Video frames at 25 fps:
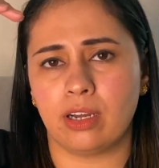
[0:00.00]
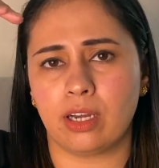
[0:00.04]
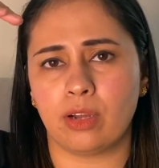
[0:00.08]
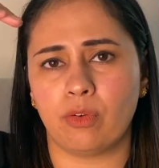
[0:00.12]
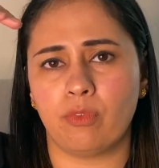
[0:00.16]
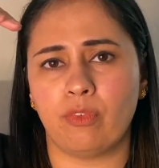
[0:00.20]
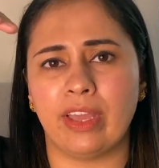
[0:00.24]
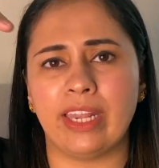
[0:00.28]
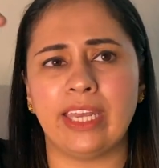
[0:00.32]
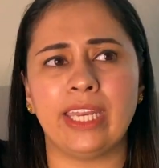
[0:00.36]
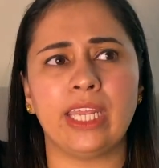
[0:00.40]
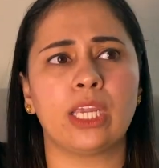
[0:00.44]

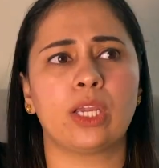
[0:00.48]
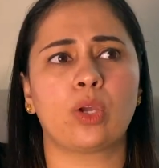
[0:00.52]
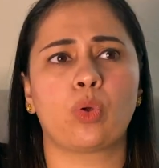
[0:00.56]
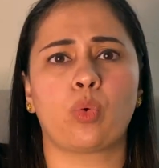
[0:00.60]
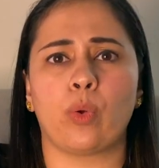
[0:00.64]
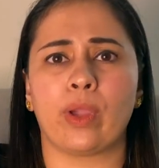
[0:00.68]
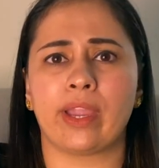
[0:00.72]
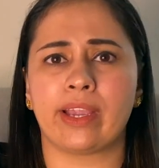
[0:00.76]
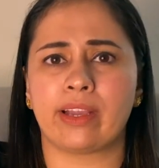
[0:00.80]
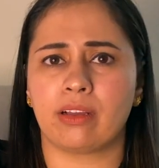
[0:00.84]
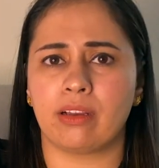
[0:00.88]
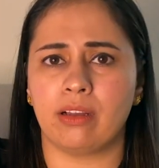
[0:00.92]
very
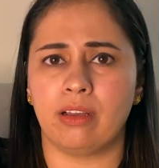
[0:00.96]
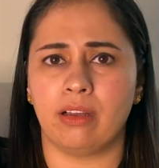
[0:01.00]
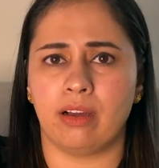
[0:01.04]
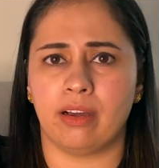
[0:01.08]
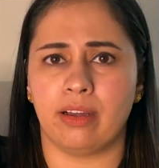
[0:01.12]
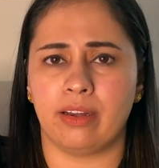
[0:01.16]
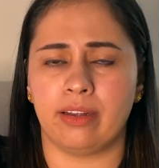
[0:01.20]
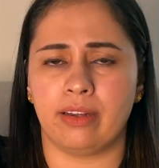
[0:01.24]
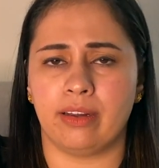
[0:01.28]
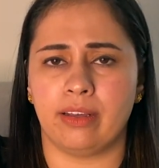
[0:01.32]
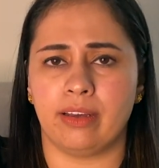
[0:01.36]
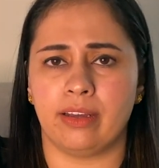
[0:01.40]
quick
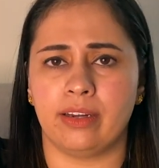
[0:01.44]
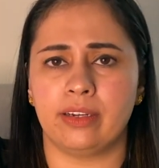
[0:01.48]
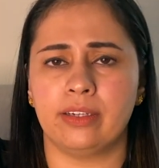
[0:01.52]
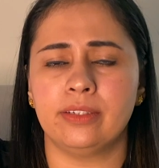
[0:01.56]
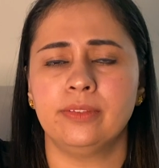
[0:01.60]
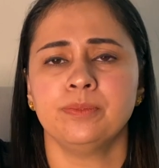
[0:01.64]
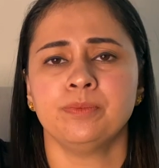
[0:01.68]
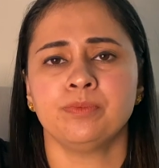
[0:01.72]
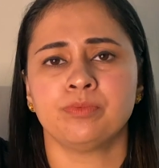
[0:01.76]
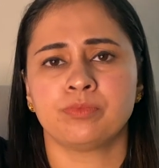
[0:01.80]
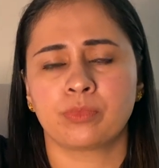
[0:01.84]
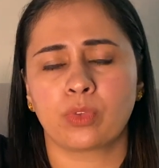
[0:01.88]
learner
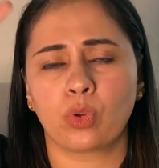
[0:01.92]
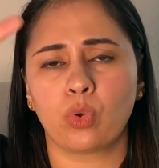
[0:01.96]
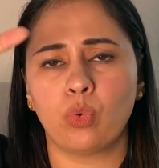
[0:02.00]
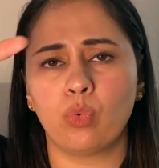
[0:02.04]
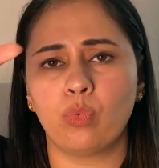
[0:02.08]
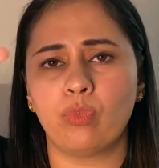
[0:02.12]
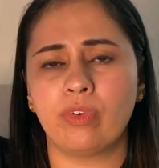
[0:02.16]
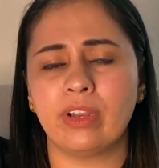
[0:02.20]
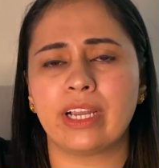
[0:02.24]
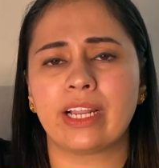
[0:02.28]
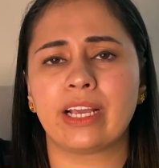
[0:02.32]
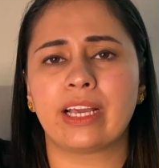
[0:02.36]
who
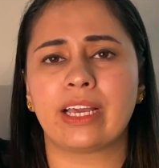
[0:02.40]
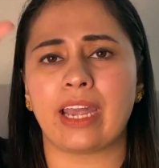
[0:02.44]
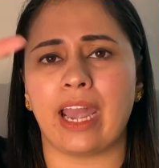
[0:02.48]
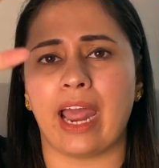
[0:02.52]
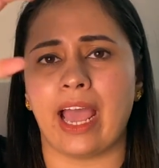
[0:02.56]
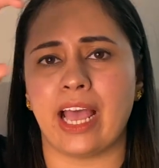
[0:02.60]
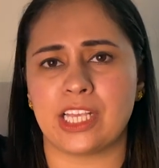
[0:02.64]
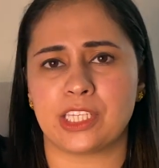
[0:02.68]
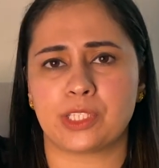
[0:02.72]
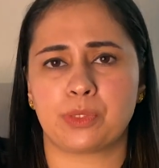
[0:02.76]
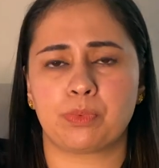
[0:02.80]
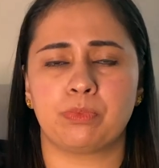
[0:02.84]
will
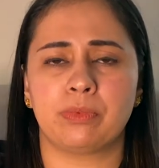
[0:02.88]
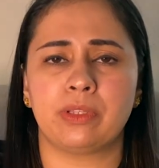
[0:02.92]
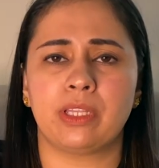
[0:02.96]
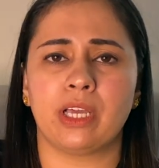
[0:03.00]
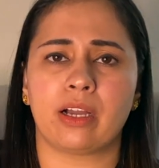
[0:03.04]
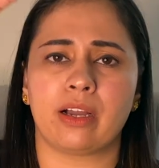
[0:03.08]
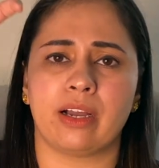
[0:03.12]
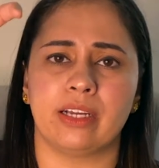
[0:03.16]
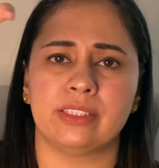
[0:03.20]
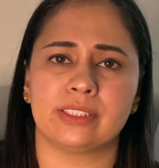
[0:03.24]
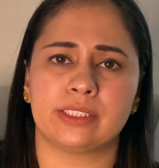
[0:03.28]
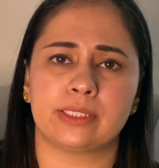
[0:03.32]
grasp the
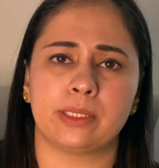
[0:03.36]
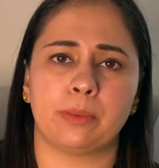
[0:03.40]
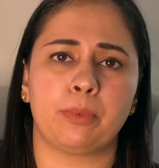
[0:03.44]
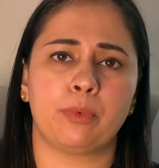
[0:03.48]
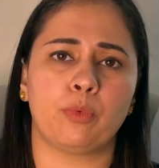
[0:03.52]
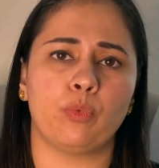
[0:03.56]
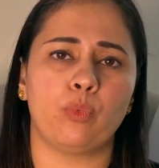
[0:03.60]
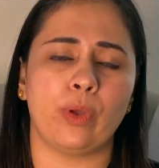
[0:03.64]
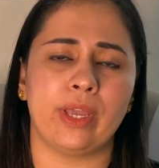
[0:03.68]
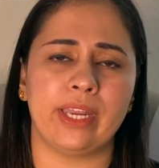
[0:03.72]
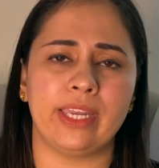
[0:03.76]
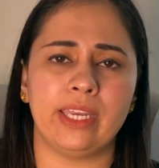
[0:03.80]
concept
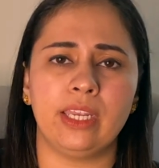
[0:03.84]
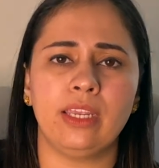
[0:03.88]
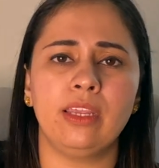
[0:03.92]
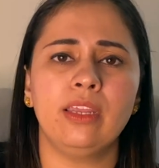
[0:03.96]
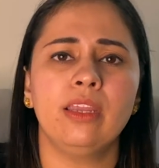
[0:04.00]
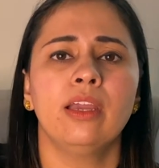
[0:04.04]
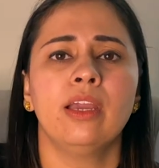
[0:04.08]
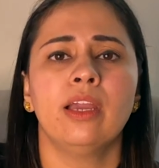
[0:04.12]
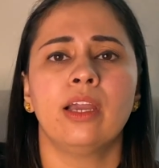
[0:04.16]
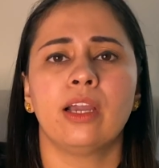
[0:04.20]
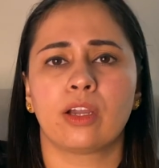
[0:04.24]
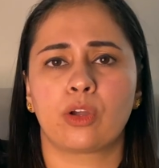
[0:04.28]
very
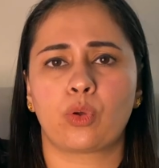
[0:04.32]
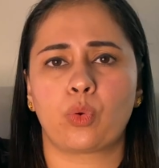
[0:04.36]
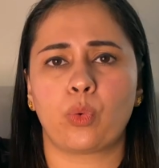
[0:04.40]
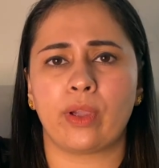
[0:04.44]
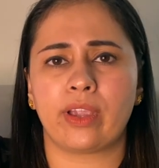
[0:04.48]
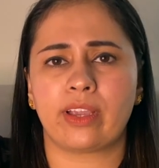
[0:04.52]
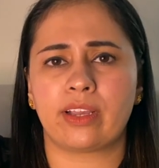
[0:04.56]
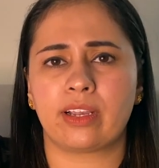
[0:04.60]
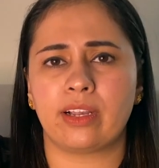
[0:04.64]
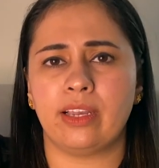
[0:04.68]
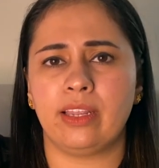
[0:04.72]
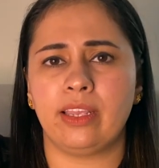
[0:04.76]

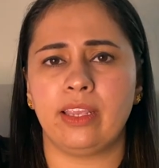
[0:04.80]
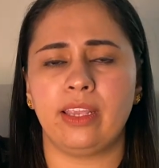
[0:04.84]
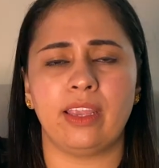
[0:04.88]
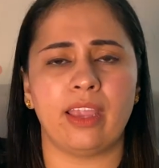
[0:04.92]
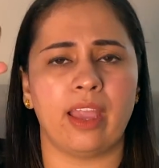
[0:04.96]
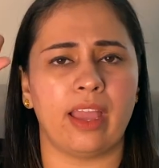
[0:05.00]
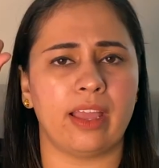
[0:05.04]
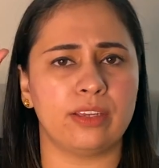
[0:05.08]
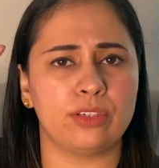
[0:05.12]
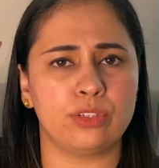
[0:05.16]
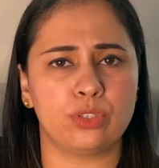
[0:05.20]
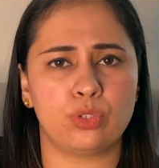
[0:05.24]
quickly
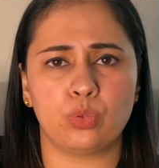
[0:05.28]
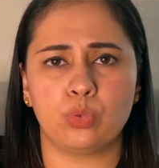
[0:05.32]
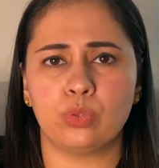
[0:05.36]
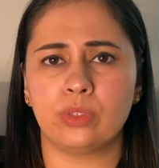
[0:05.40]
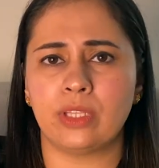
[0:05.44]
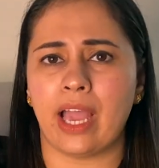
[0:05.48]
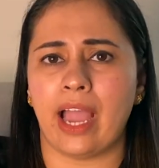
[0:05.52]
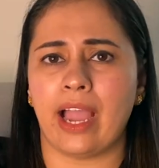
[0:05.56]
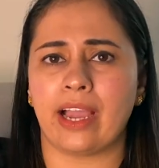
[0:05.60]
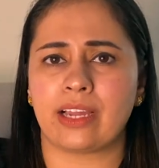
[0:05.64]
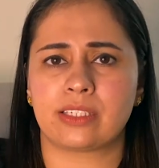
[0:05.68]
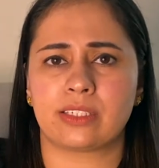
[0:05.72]
and do the
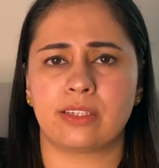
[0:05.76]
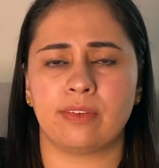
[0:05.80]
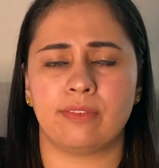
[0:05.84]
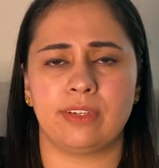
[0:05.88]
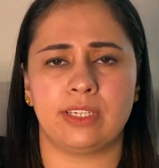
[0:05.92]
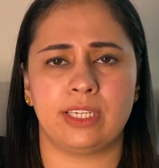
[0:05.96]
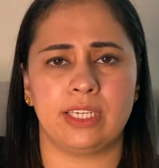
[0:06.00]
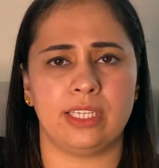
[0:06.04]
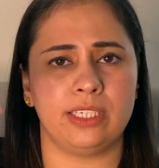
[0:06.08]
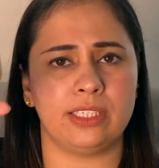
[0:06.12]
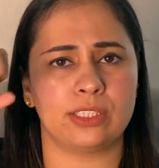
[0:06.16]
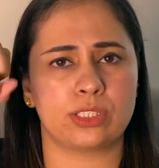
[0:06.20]

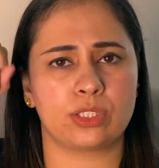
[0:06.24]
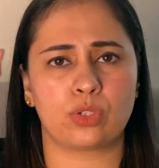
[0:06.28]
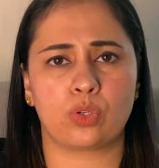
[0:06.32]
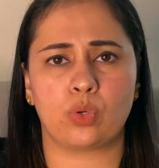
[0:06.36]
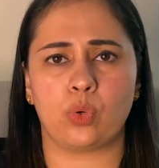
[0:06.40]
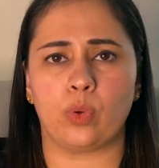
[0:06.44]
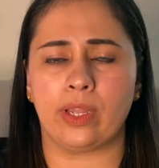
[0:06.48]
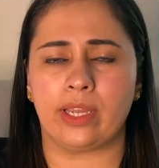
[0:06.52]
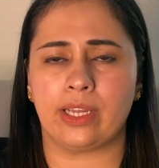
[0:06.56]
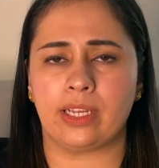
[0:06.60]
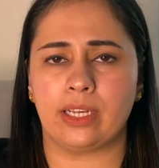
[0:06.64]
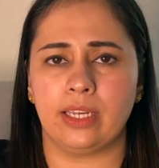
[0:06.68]
activities
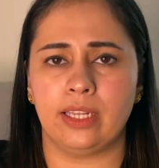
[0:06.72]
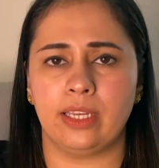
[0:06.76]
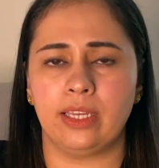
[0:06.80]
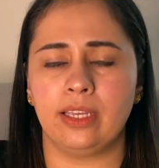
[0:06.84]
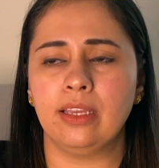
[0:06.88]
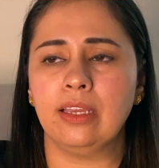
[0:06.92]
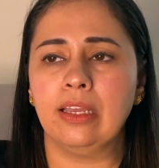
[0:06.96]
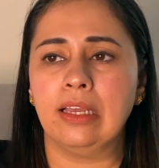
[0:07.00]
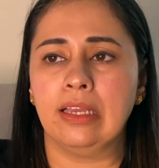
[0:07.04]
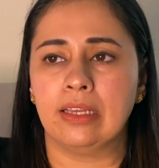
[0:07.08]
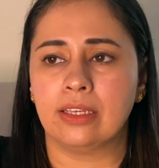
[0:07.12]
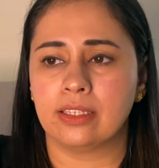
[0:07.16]

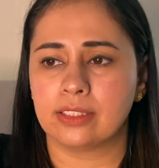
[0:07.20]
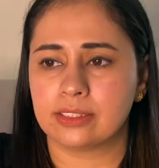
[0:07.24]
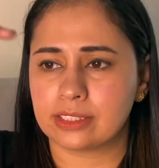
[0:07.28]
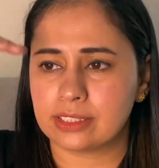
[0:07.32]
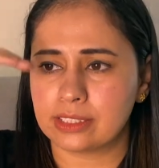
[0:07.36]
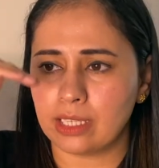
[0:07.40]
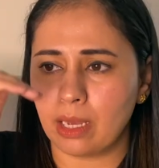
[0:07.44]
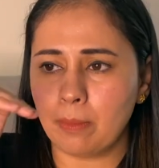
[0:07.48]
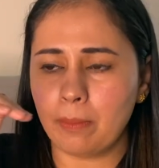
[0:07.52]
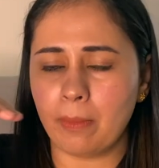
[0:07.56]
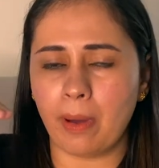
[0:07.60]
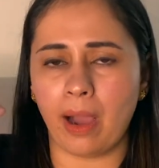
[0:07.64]
quickly.
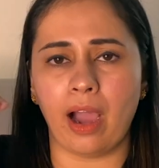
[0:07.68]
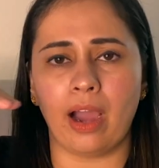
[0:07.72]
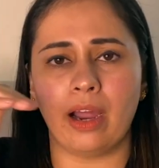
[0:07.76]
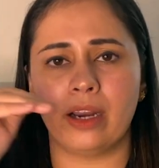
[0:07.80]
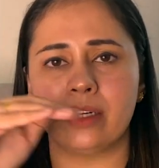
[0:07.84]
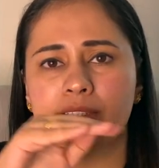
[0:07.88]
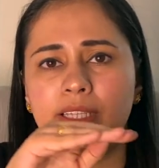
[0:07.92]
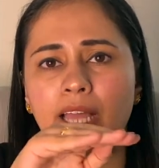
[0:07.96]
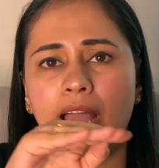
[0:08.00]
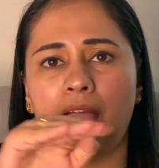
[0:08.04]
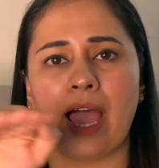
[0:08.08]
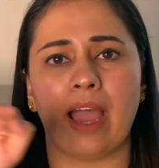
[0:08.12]
Some are
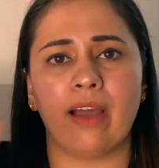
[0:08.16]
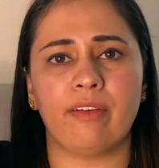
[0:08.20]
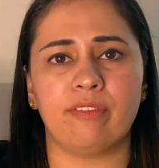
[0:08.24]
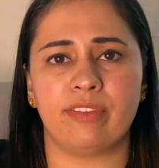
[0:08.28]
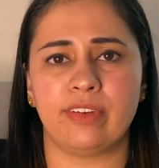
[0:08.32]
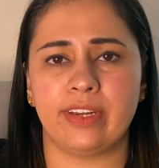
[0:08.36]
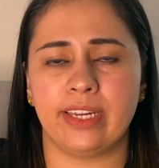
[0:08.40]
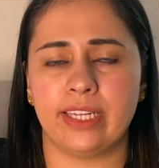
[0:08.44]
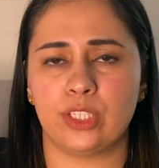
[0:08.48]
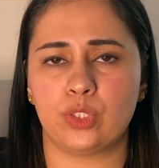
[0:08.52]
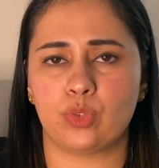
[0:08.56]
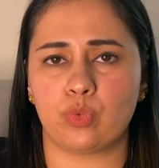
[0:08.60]
the
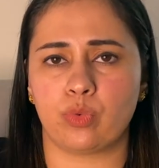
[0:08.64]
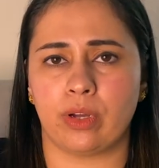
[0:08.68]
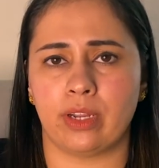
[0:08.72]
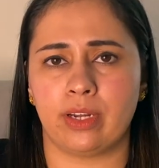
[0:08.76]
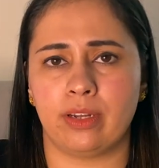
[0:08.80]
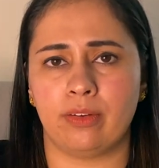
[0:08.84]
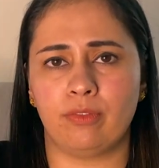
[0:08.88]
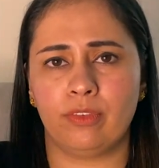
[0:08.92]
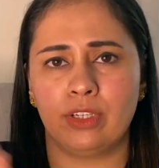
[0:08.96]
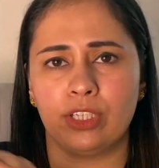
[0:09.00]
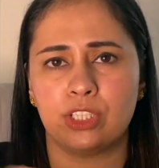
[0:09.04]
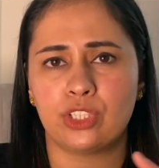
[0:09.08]
average
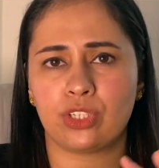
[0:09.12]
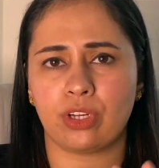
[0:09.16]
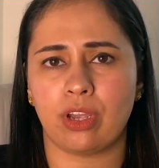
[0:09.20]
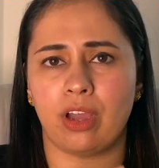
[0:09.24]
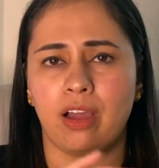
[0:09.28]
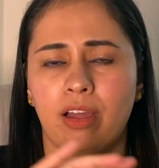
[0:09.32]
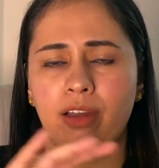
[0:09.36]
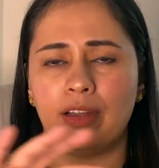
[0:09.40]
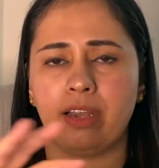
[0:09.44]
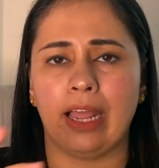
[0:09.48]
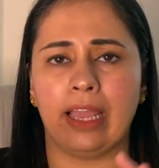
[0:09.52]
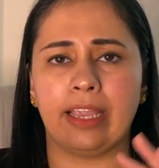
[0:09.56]
one, which
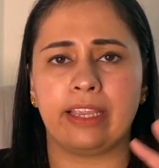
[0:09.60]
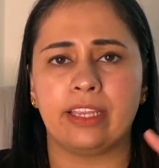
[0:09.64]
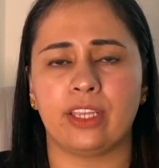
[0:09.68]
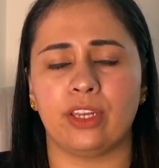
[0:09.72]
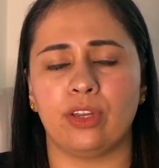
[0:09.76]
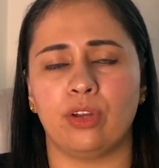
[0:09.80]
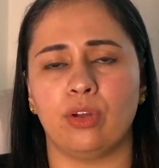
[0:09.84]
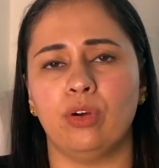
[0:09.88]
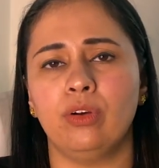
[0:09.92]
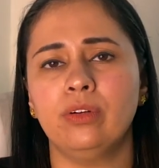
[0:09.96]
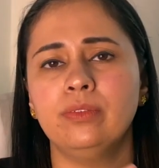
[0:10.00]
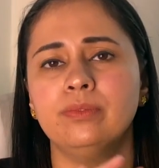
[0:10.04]
are
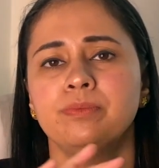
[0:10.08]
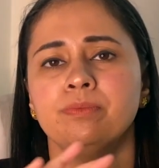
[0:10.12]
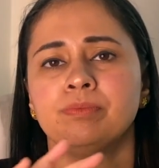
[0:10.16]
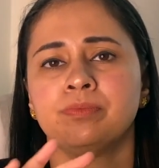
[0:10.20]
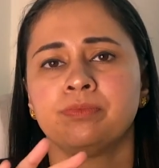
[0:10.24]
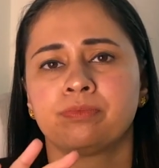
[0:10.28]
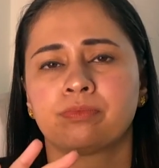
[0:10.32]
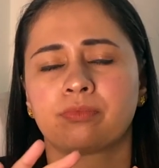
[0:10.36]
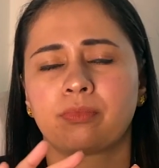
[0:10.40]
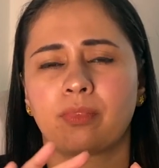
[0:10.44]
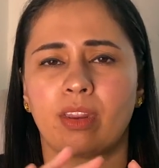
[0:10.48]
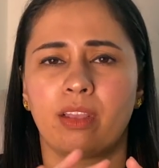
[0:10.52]

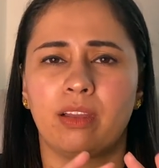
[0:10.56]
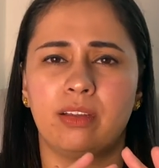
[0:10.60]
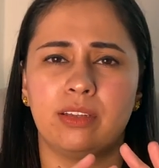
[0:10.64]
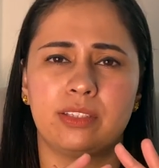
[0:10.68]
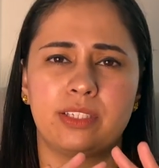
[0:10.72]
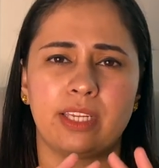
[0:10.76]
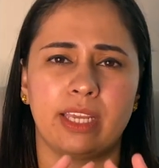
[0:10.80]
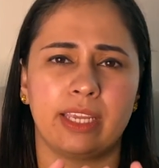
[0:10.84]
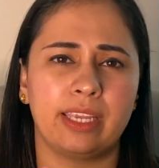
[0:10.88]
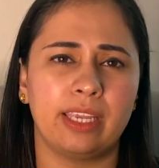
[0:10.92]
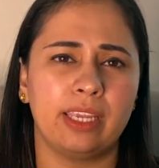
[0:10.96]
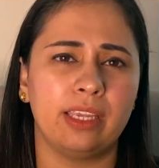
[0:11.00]

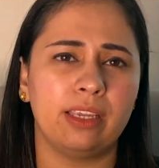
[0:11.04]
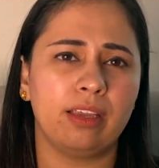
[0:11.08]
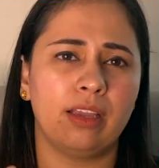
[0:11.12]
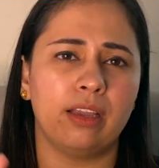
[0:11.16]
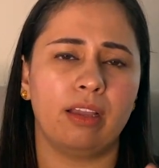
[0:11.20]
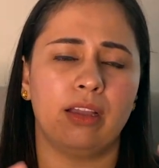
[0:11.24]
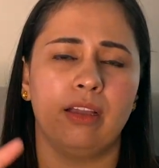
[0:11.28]
taking